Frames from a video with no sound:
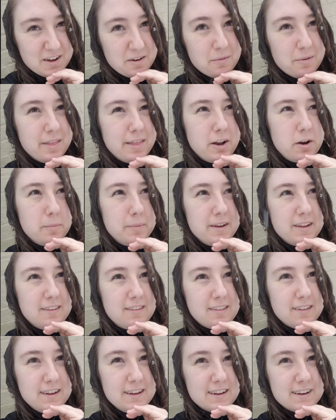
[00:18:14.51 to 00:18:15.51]
A little bit of
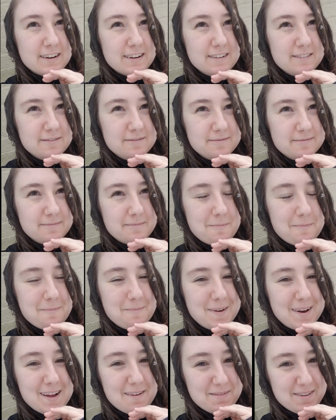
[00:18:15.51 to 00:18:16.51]
sleet in it,
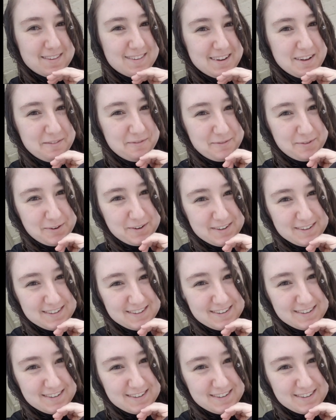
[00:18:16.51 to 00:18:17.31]
but I'm excited for it.